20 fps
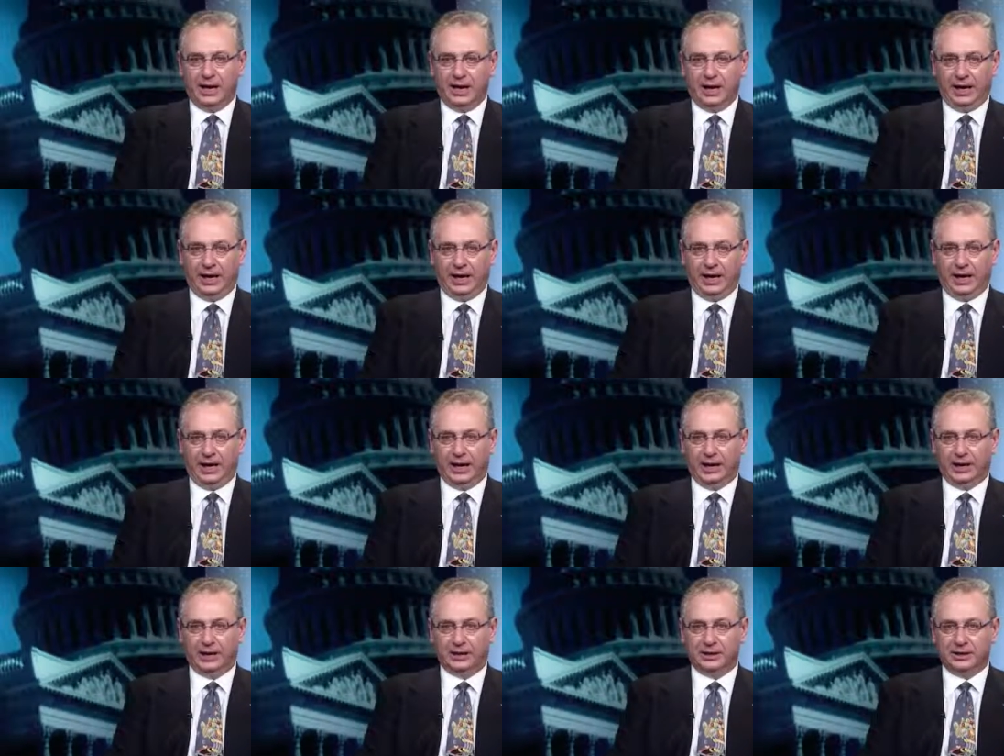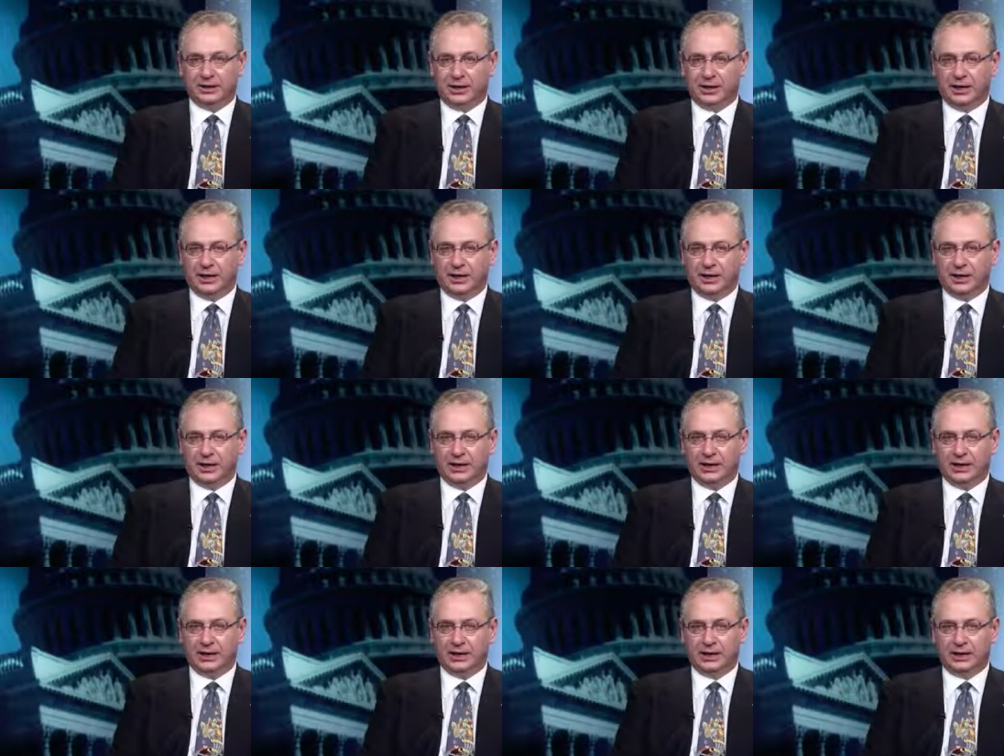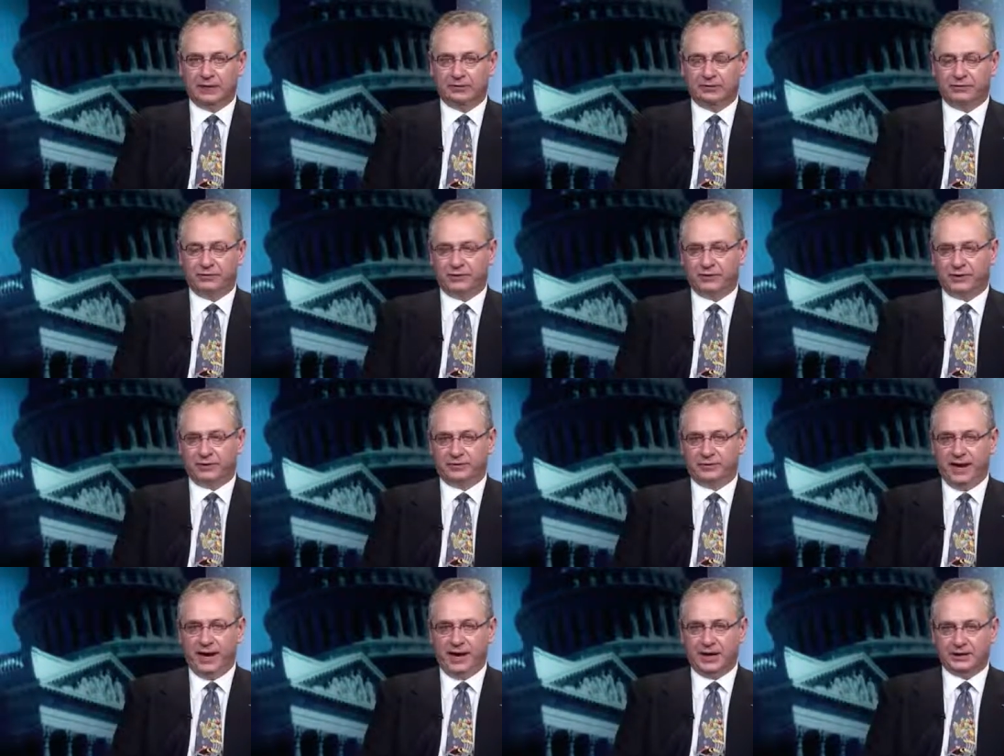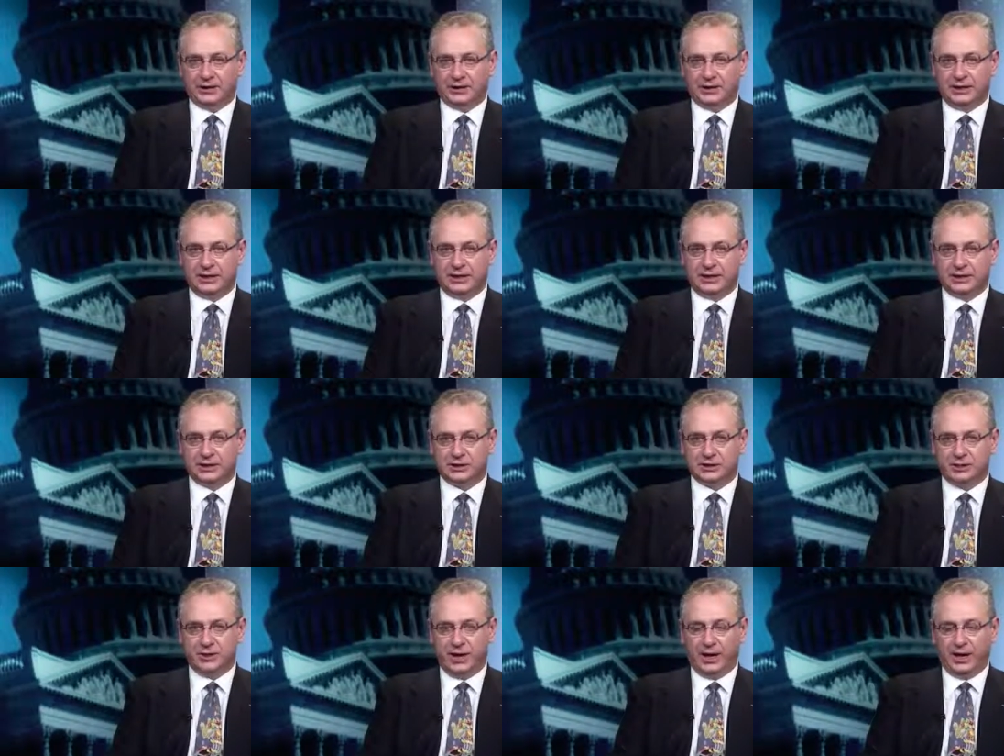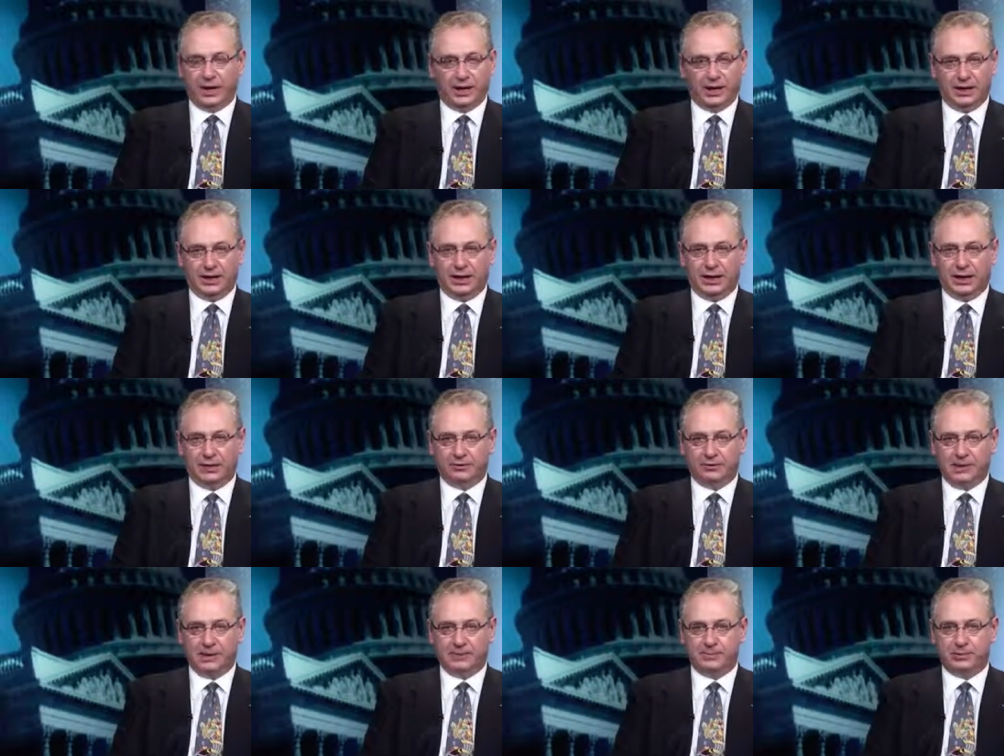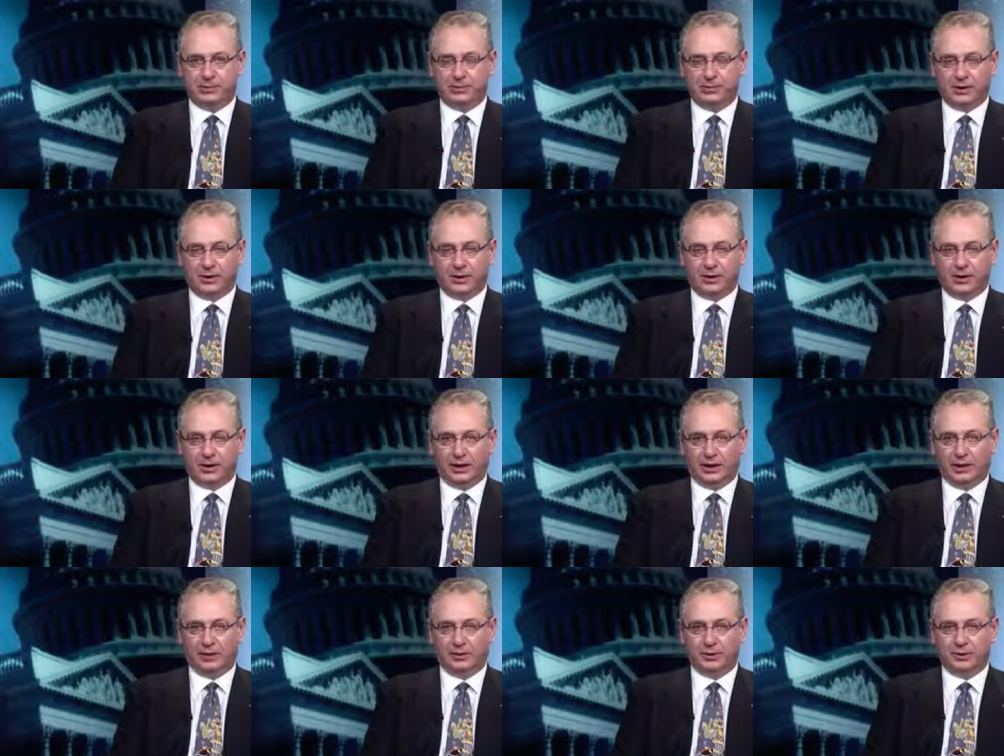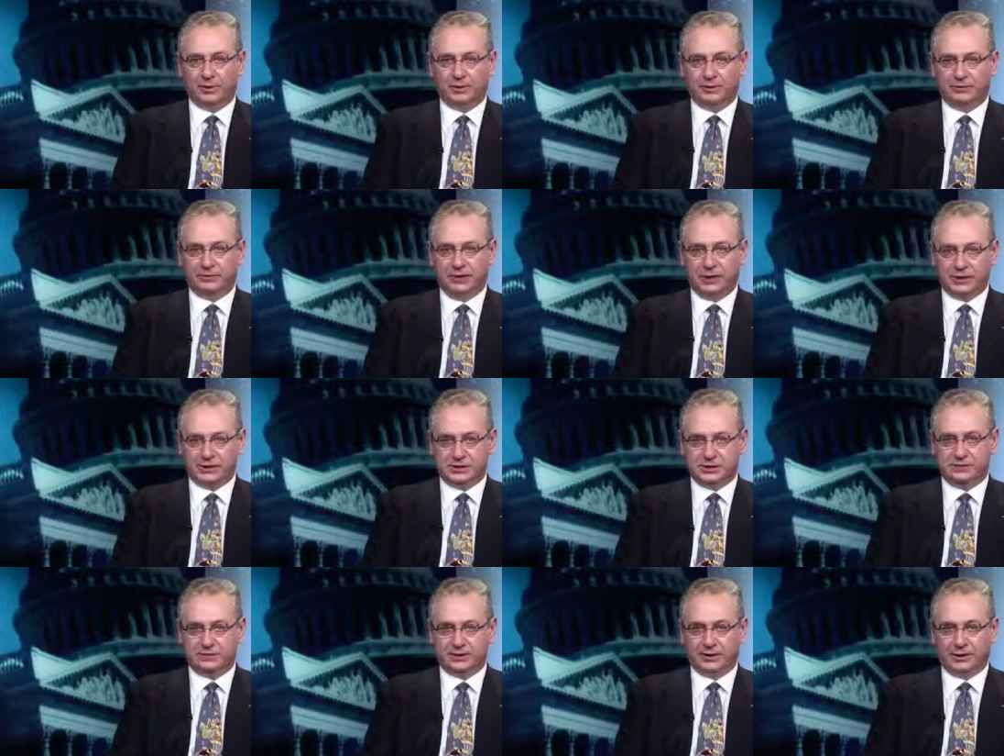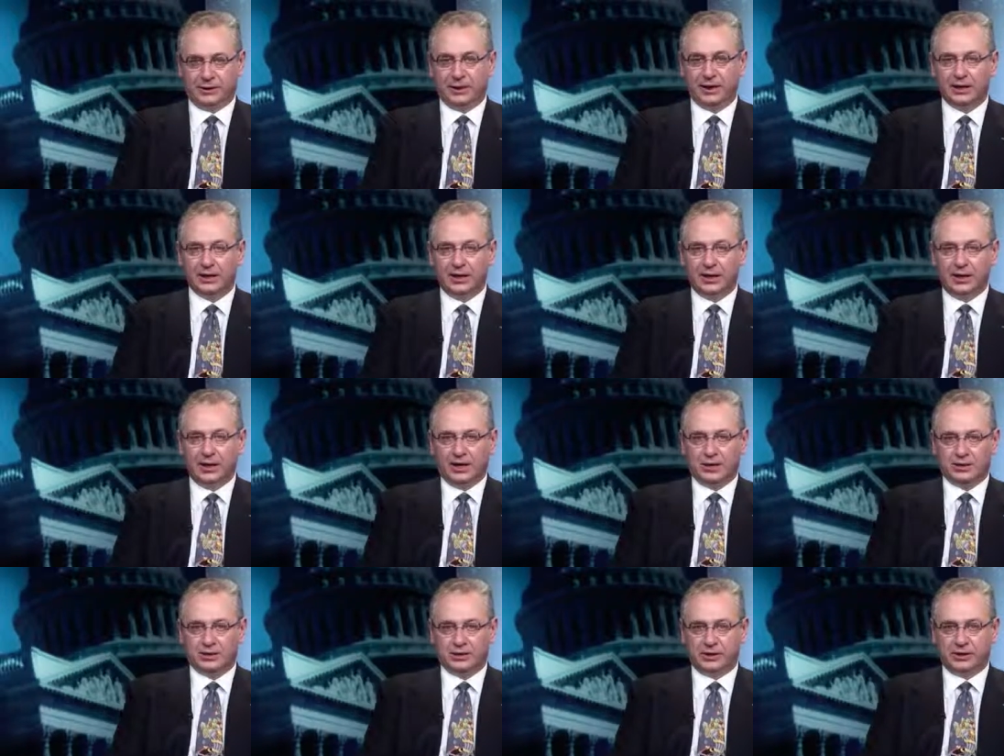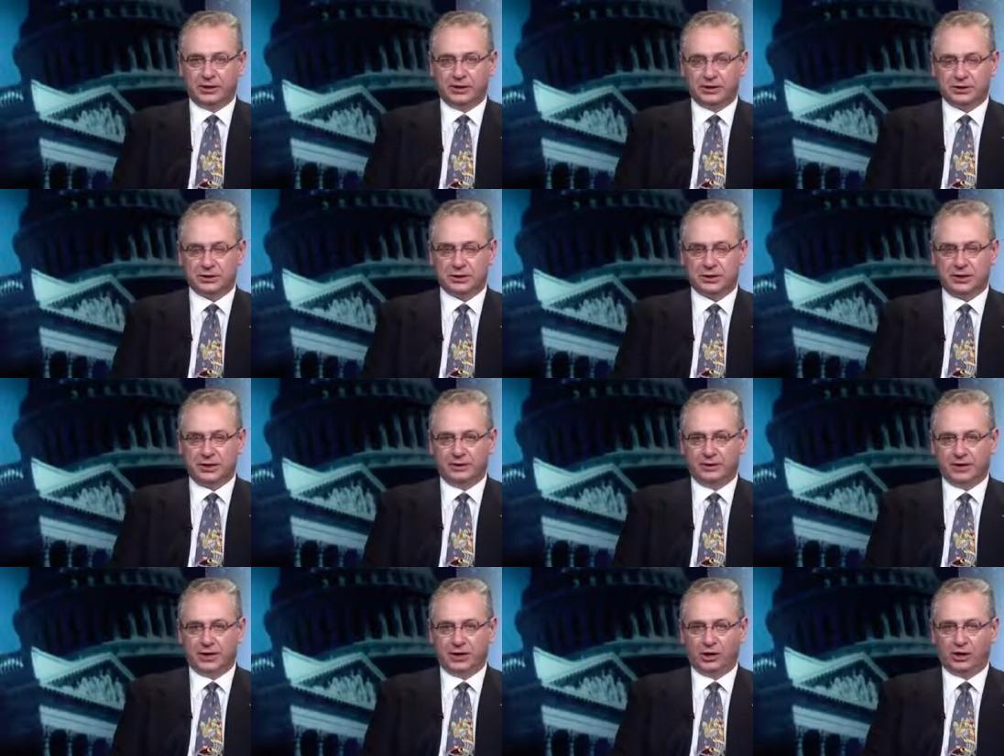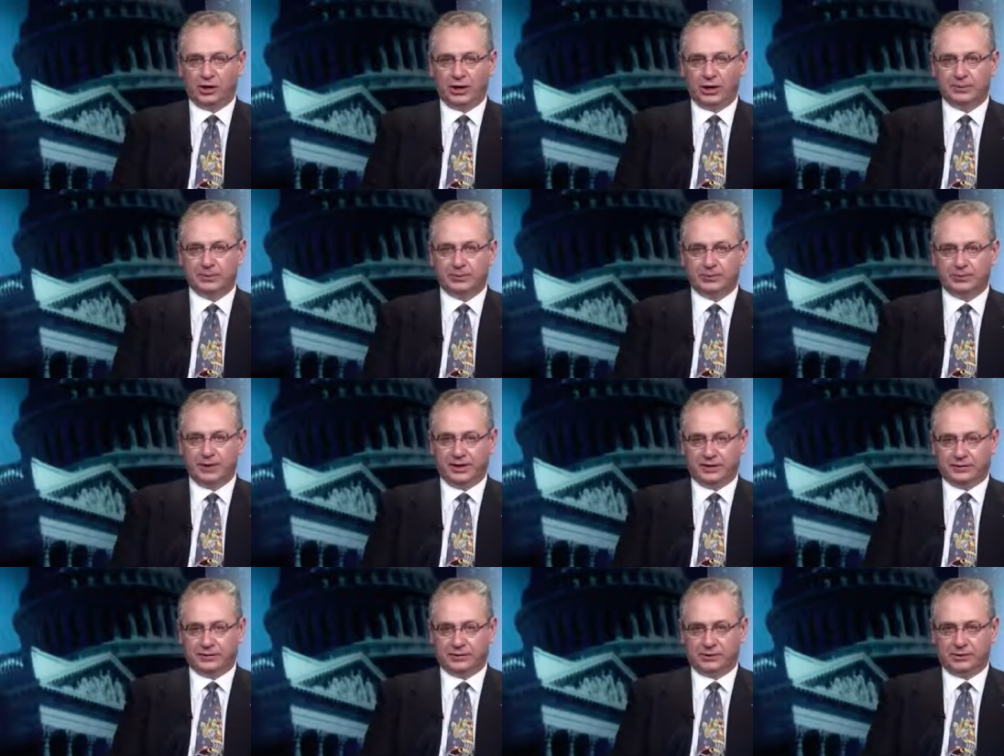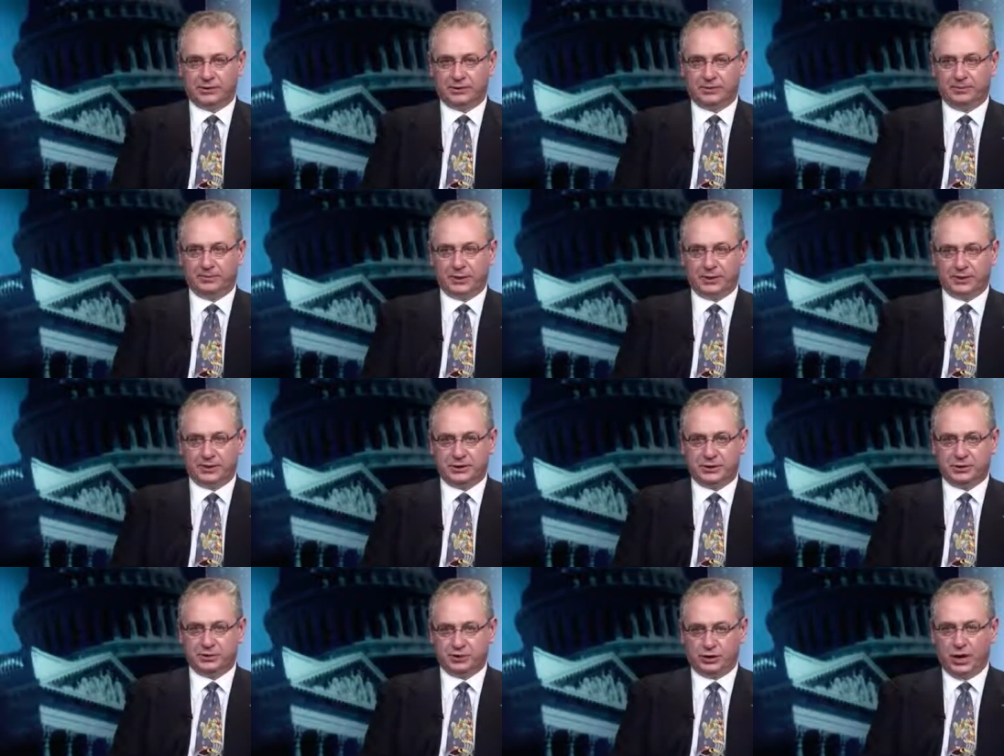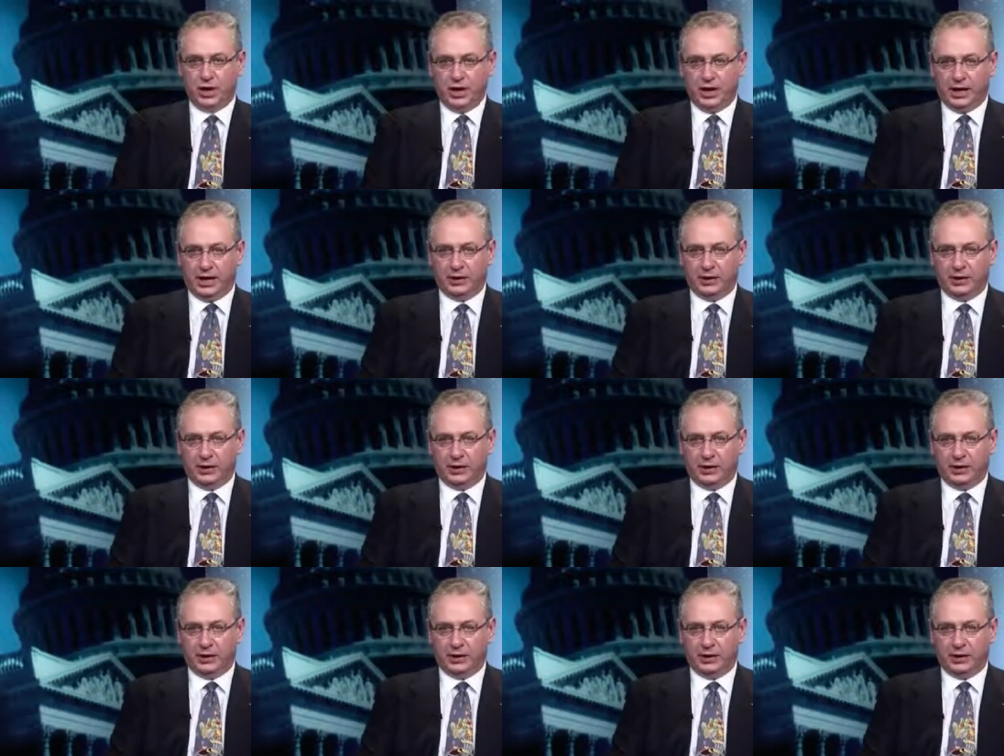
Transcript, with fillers: And uh, if the facts lead this way, a lot of people are, are going to be facing very serious and very credible threats of criminal prosecution. That's right.